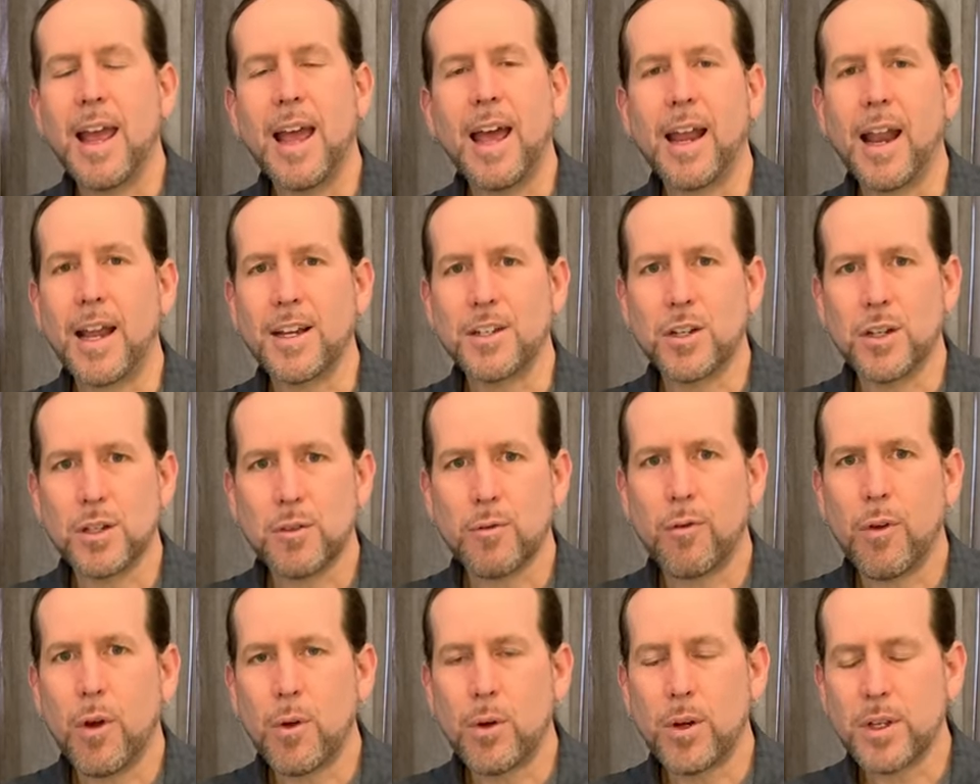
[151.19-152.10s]
And I
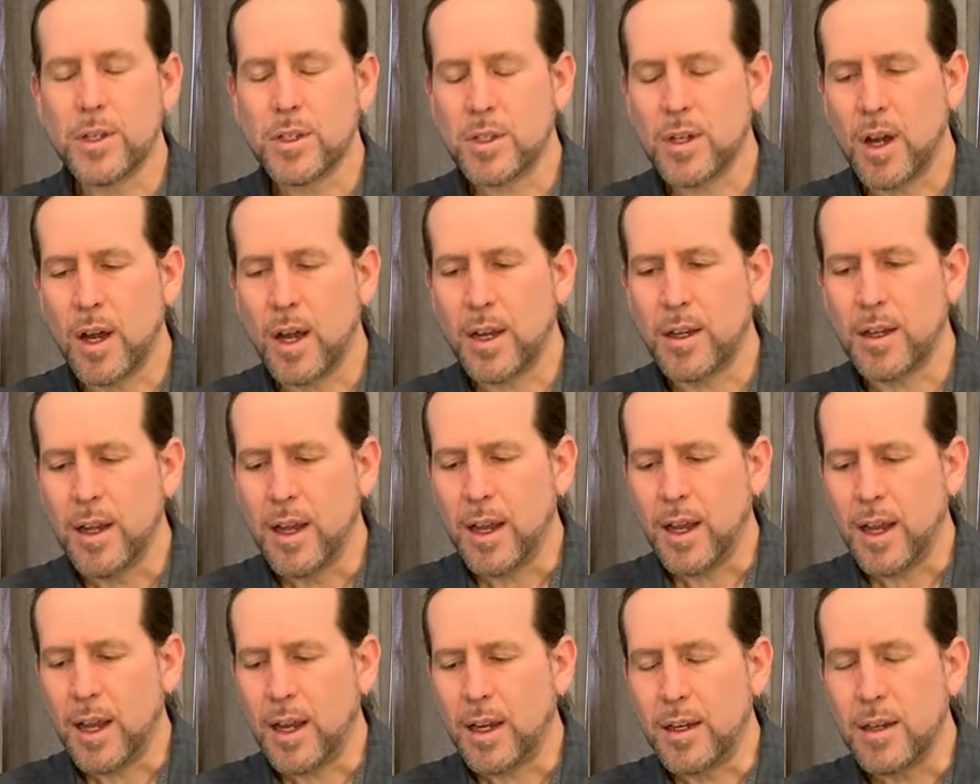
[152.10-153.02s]
just focused on
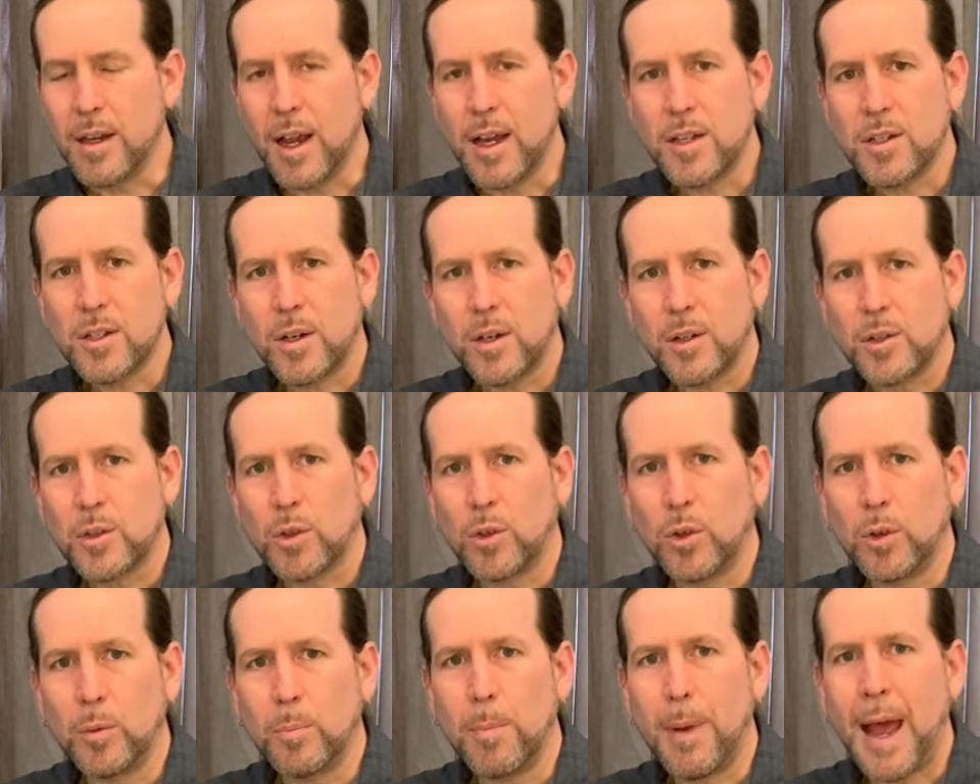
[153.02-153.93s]
a nice
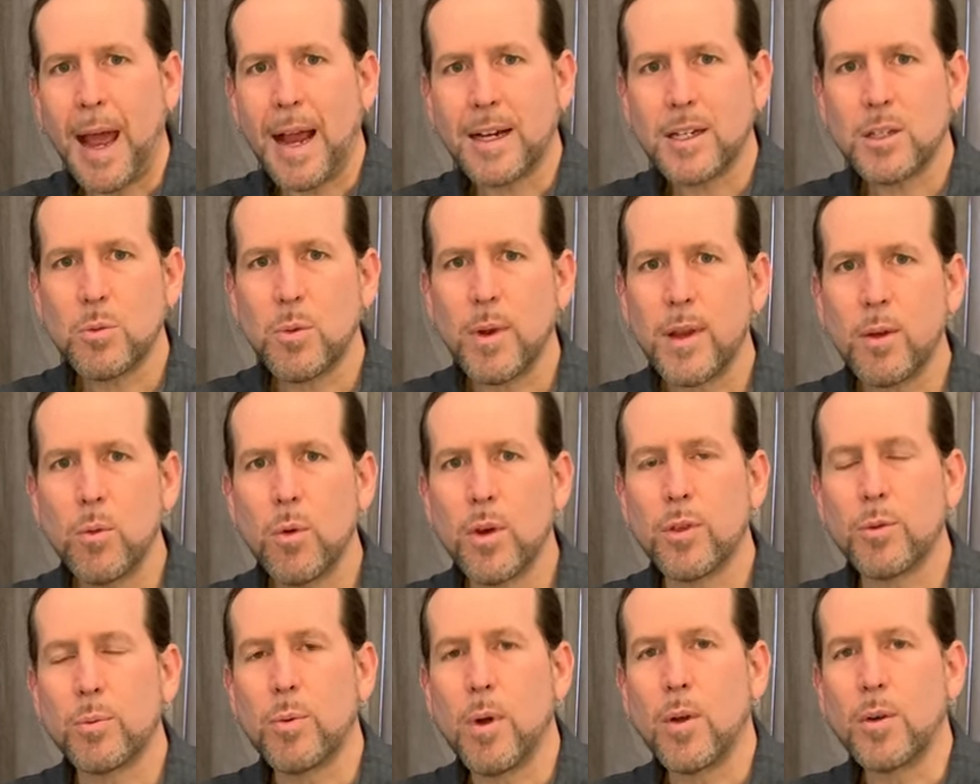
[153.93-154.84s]
controlled backswing
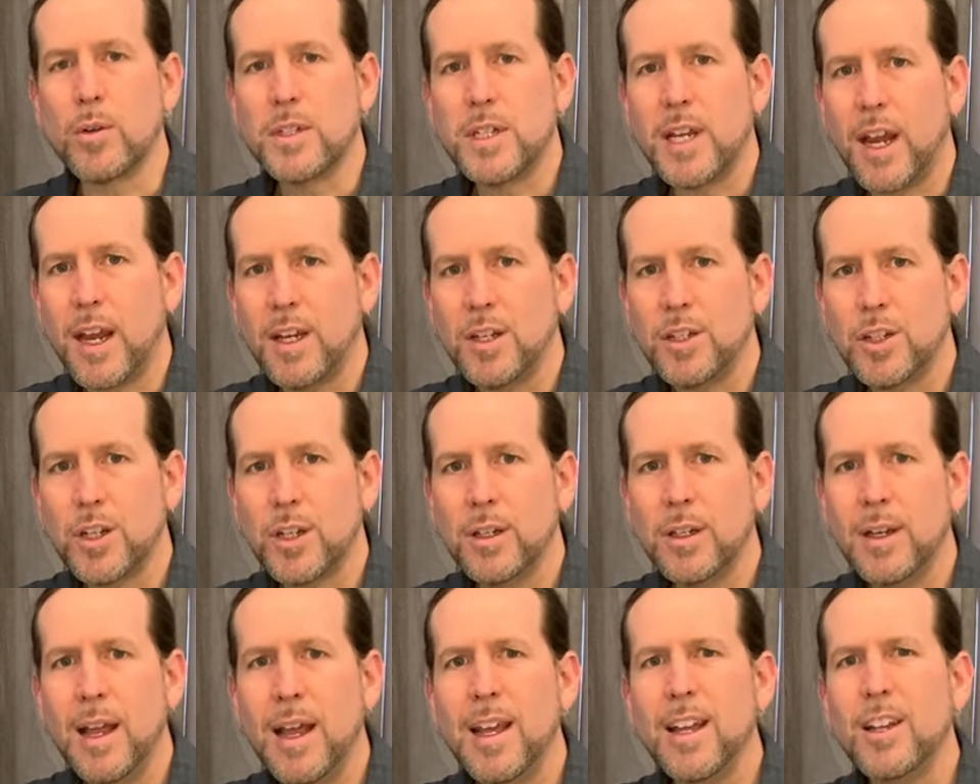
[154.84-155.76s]
with
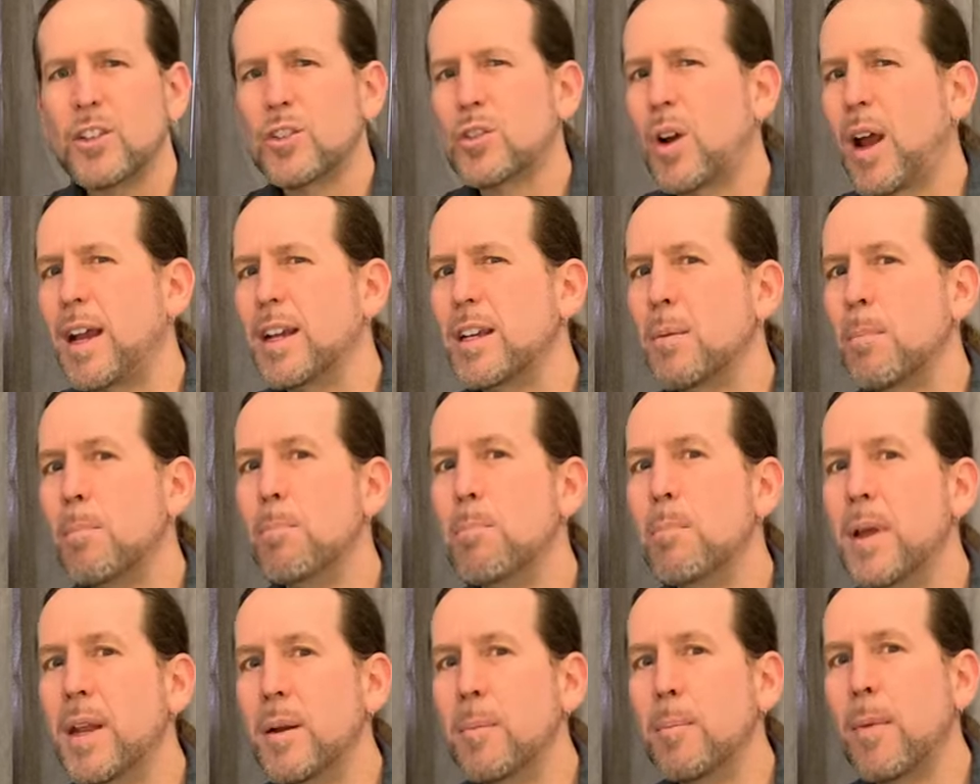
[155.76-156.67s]
rotation, tried to
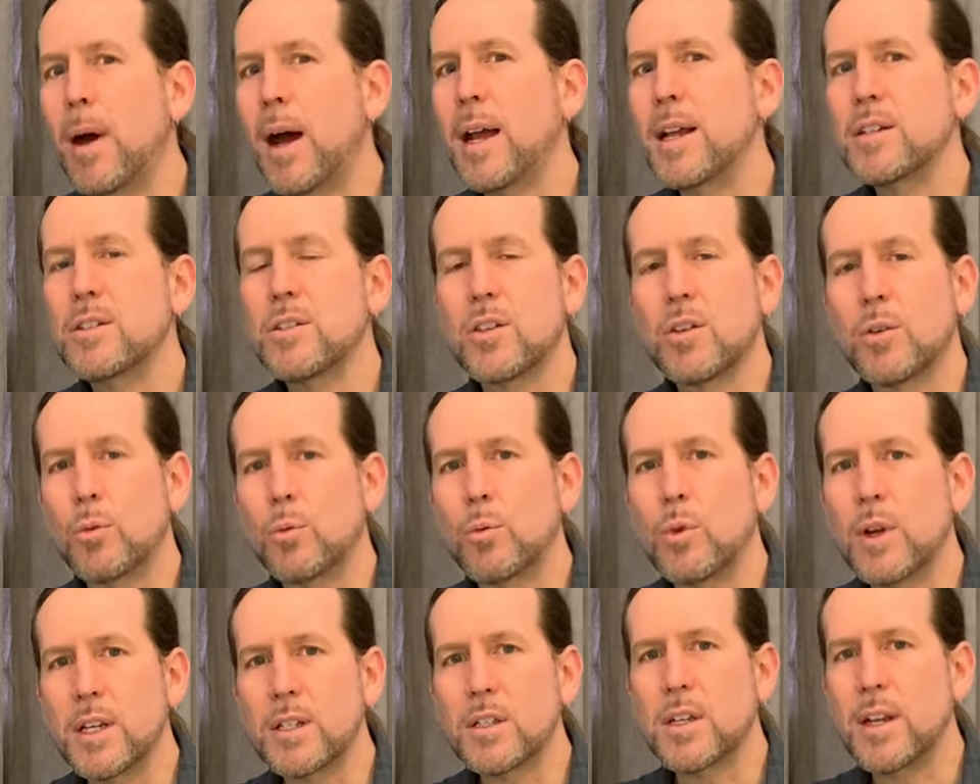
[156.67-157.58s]
minimize the
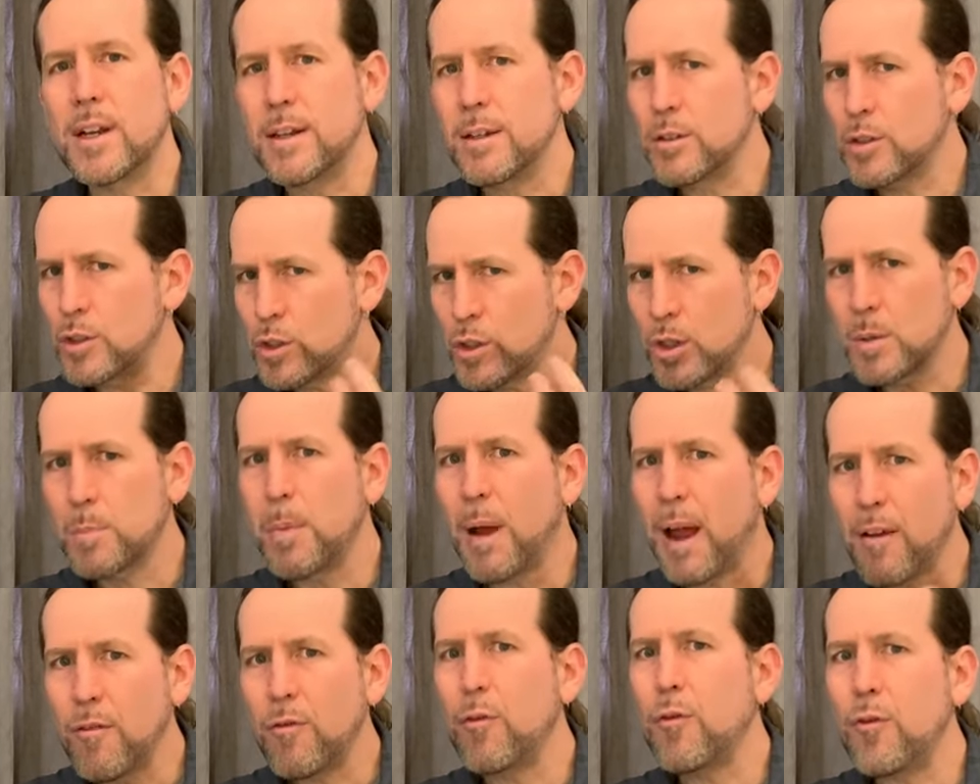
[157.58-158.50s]
wrist hinge just
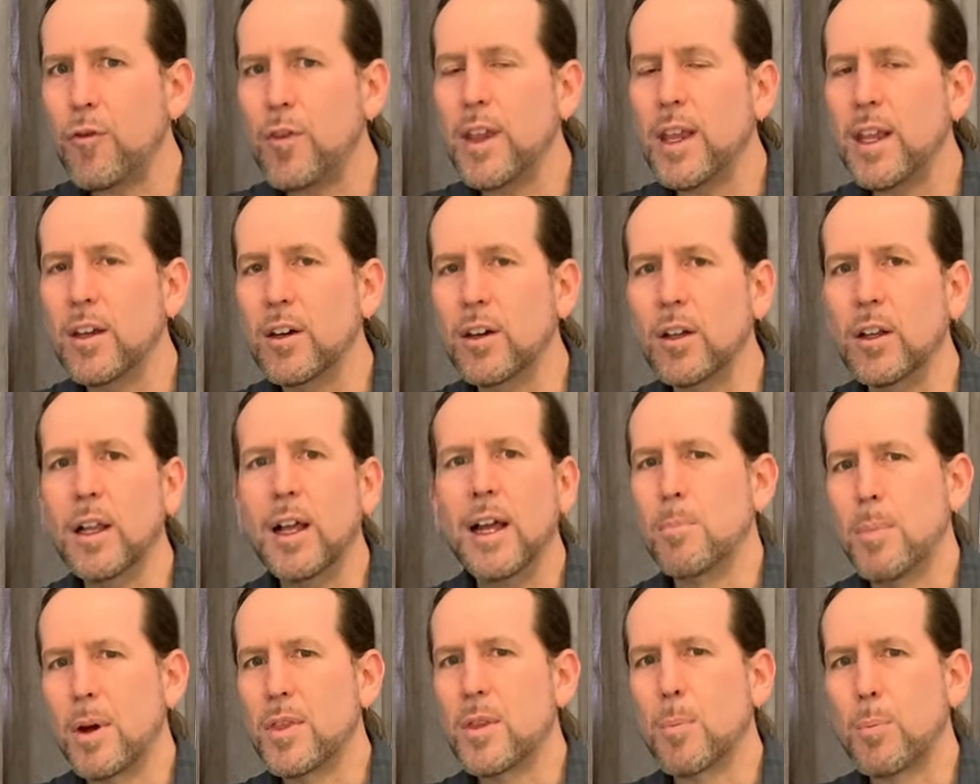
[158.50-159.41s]
by feel,
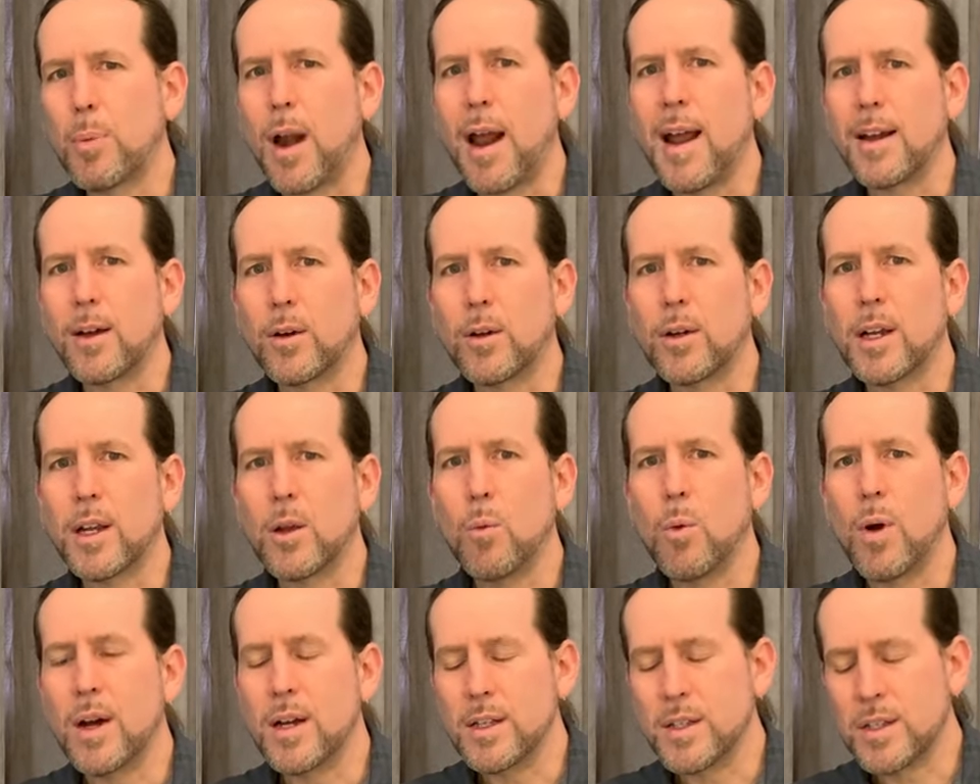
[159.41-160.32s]
but the priority
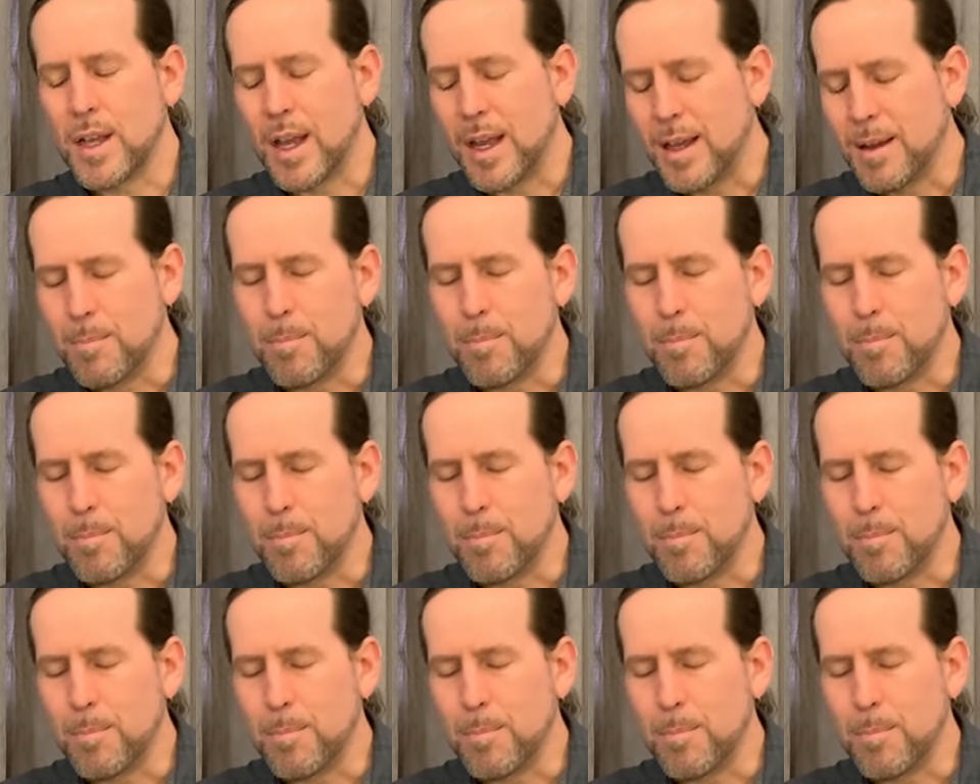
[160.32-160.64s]
was